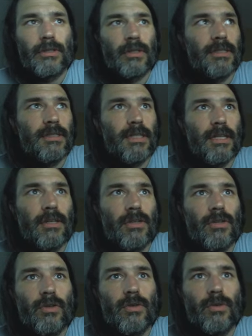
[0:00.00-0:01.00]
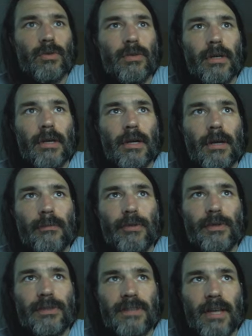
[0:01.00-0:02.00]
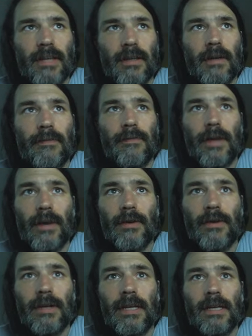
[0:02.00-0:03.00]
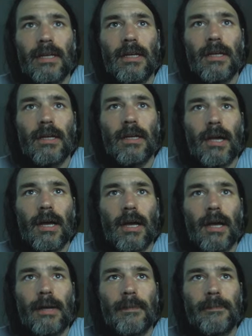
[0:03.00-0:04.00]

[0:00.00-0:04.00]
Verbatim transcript: seek to present a very uh,